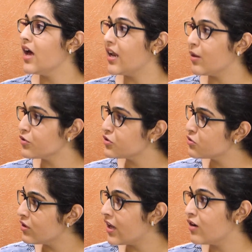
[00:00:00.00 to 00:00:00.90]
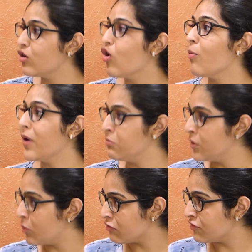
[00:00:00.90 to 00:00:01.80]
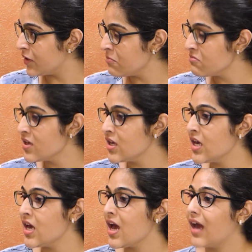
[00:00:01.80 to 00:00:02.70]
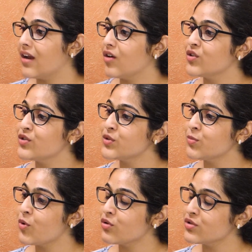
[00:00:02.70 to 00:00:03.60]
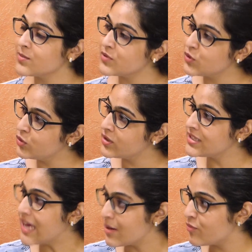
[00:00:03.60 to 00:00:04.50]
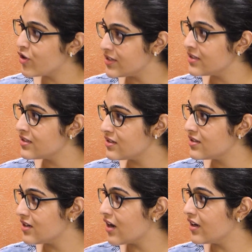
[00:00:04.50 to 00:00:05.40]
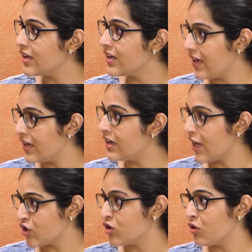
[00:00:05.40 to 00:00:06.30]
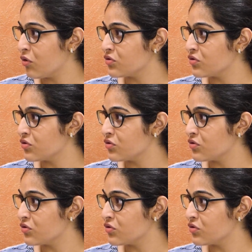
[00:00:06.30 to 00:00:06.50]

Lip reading: And I was told that law might be one of them. Mm-hmm. And I also spoke to some students at present studying in national law